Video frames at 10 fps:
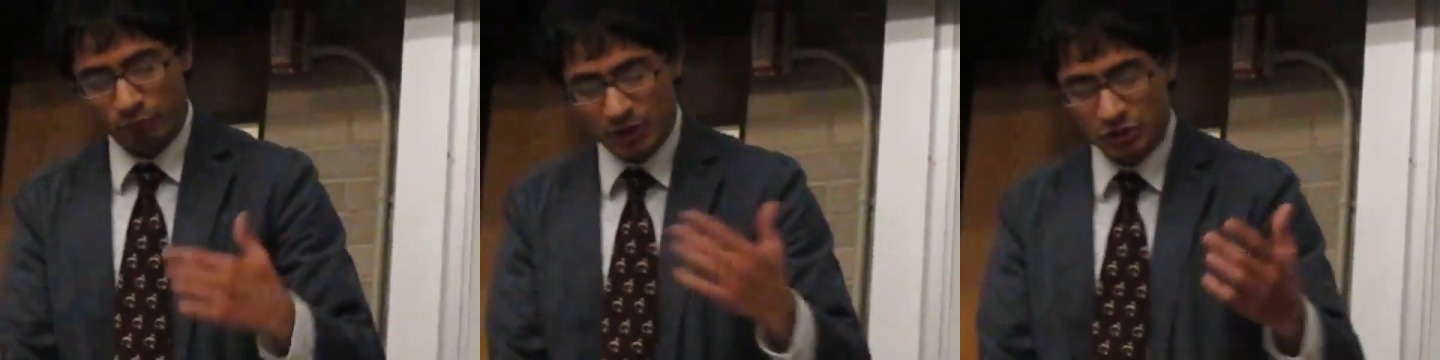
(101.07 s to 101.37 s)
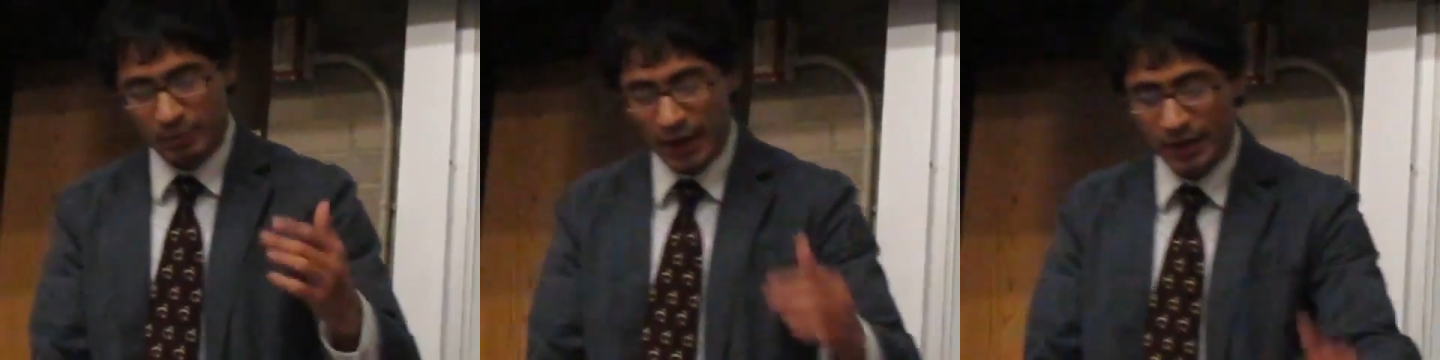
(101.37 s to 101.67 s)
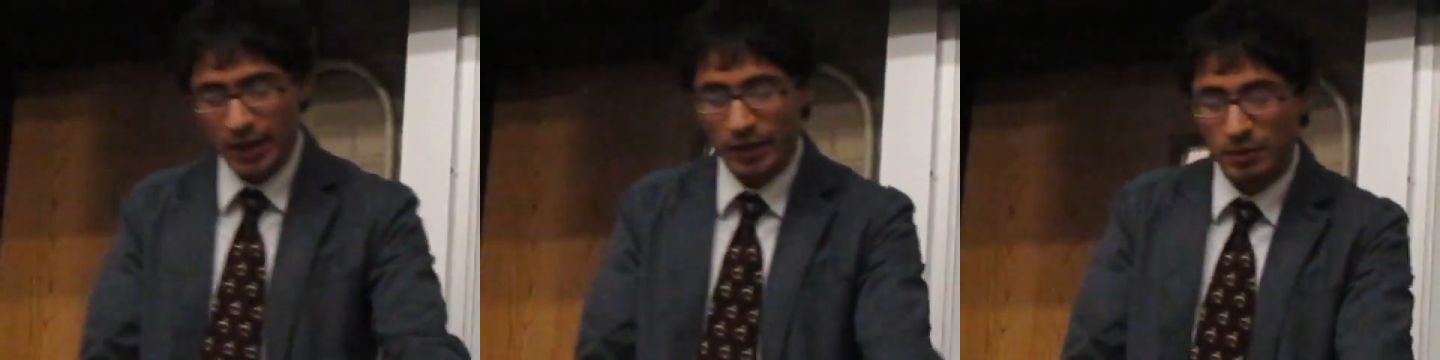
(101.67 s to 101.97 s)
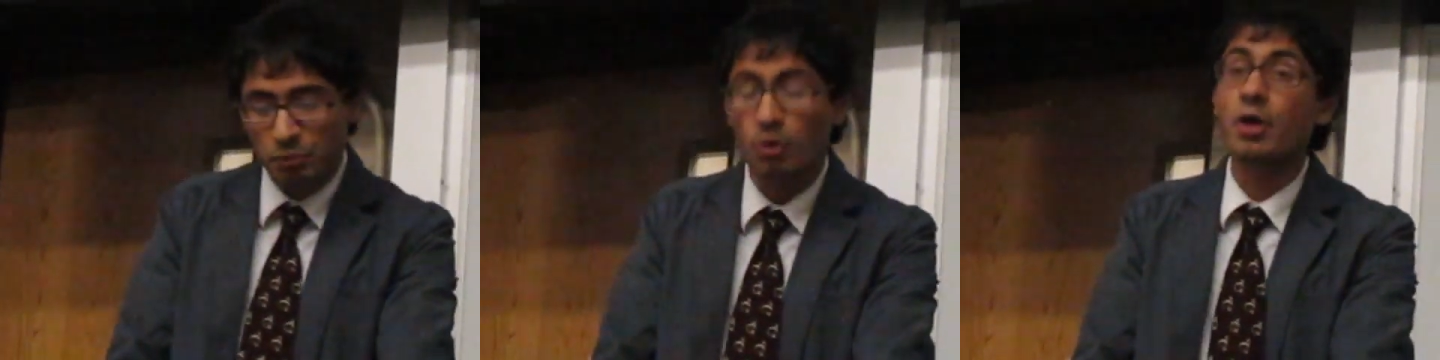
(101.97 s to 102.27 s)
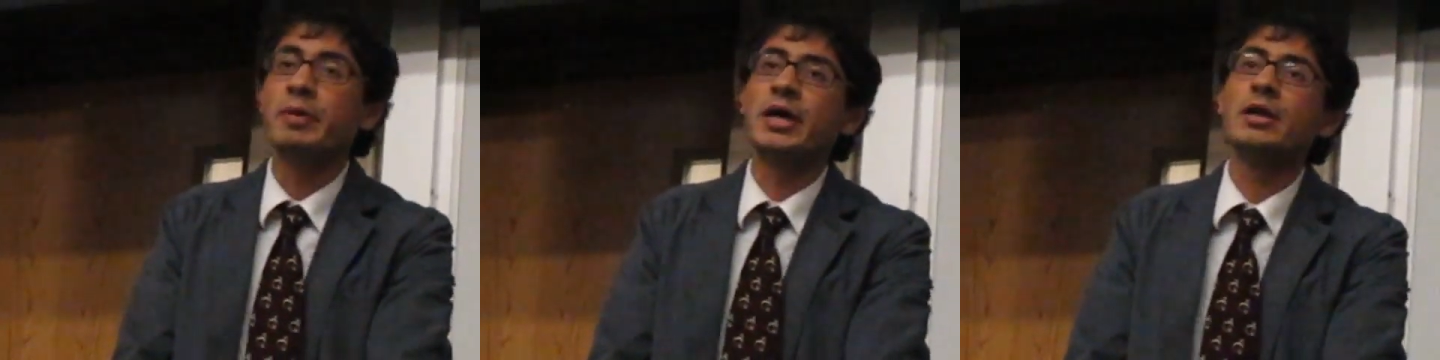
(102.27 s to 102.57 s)
rich man and the poor
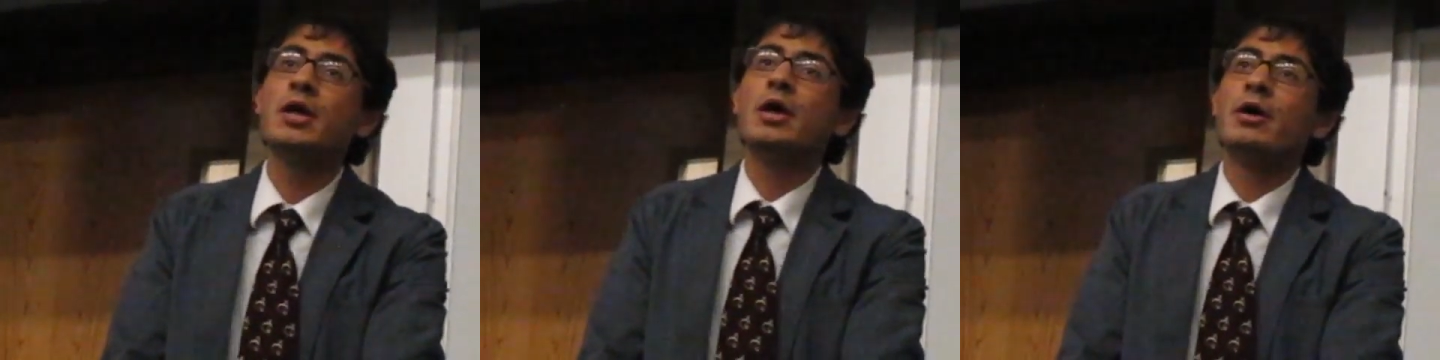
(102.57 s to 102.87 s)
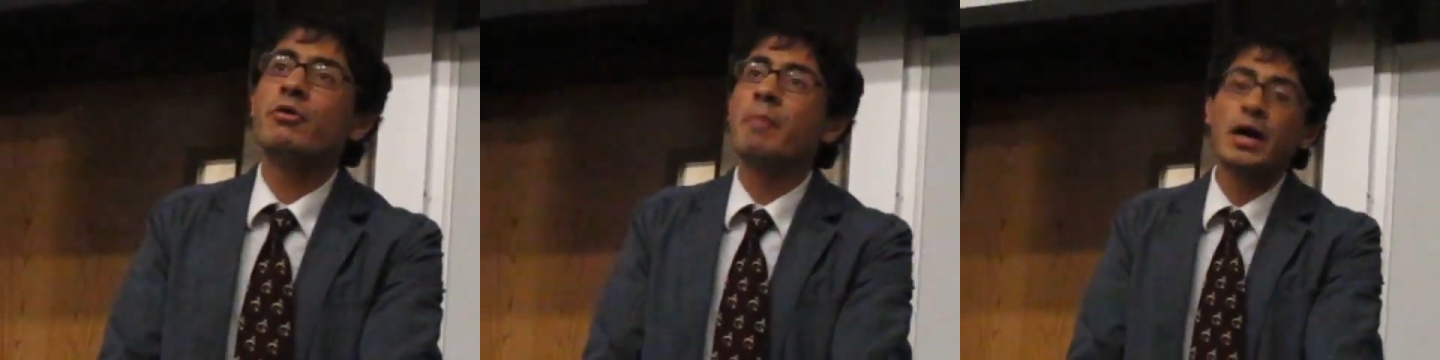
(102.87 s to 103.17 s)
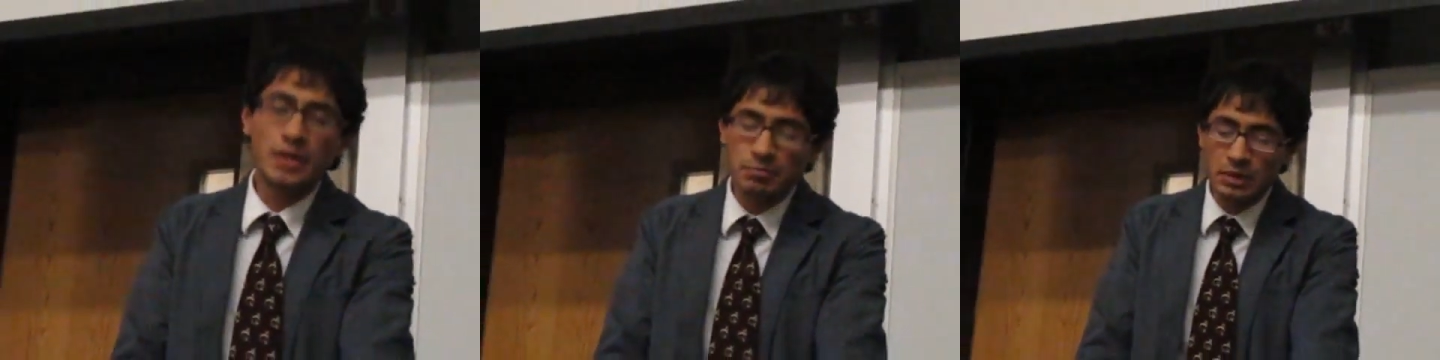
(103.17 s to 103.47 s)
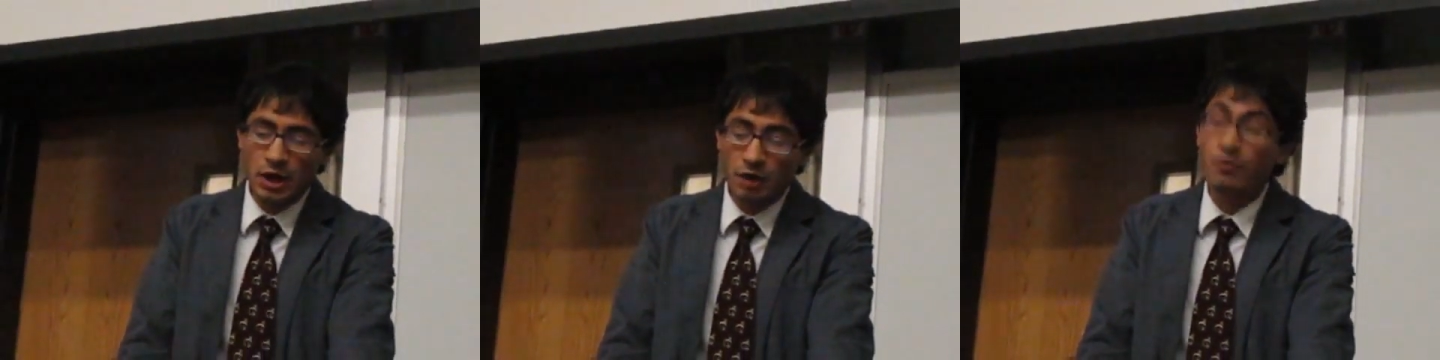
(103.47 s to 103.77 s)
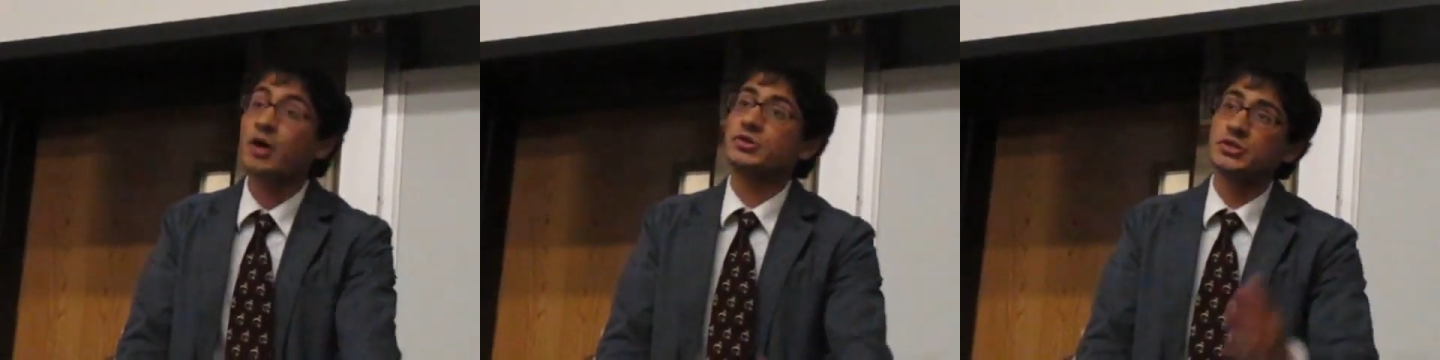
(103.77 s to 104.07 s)
man reminded me of
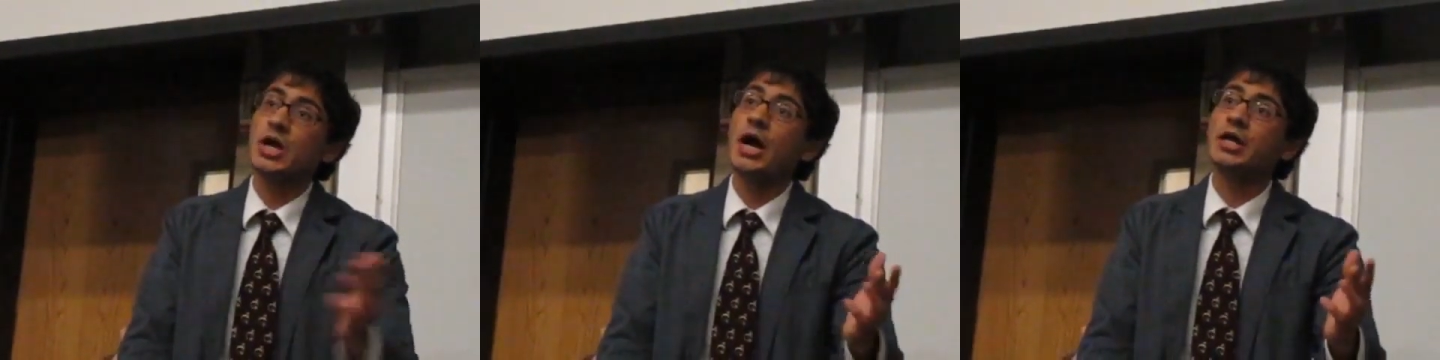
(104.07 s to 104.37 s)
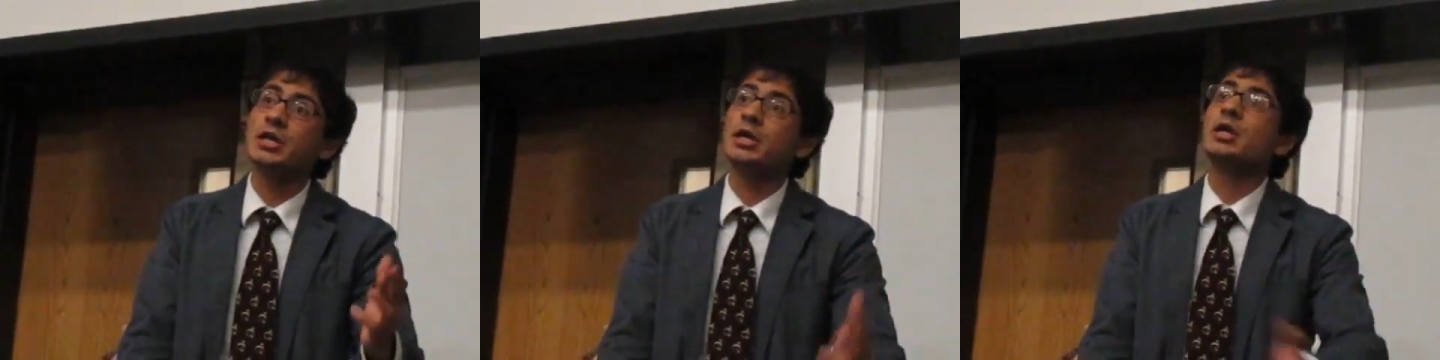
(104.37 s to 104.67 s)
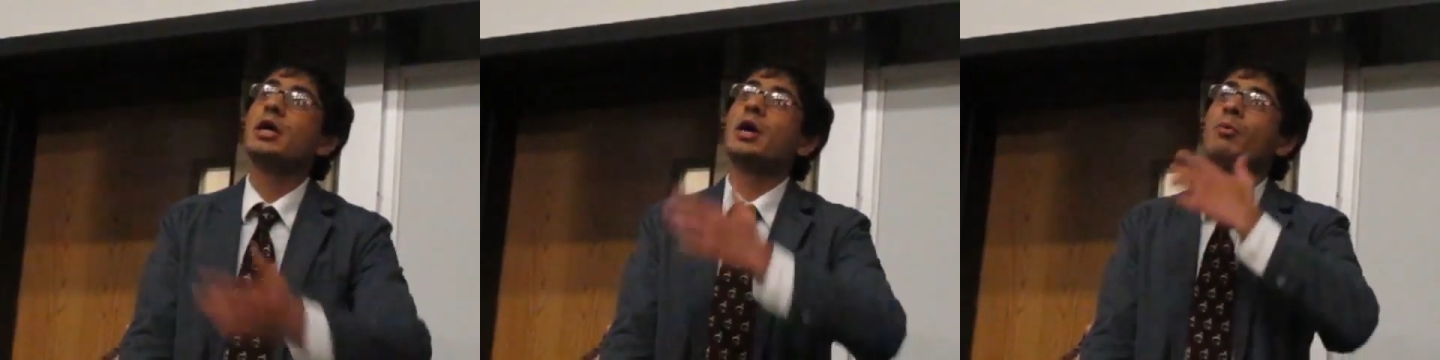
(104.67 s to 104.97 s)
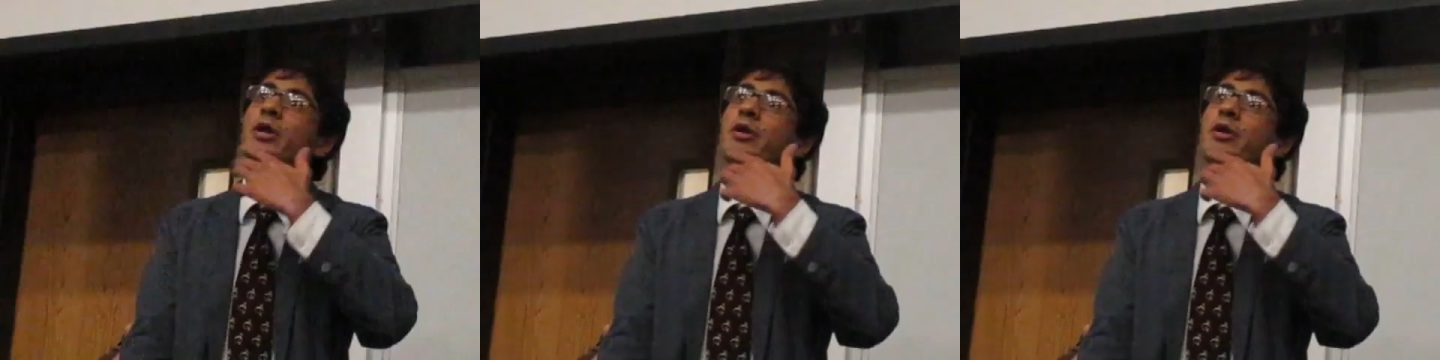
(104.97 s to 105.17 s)
our society where